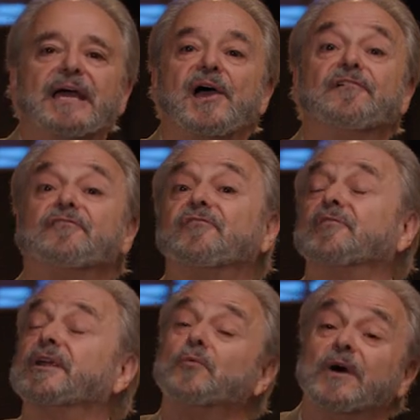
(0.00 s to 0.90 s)

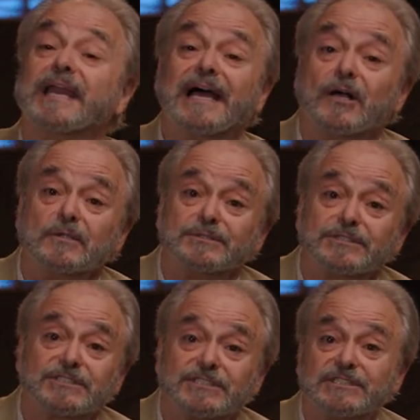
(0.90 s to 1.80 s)
everyone
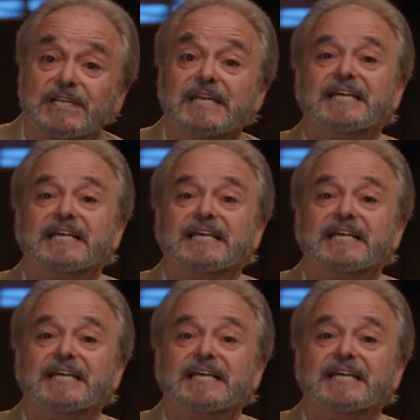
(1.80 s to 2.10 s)
else.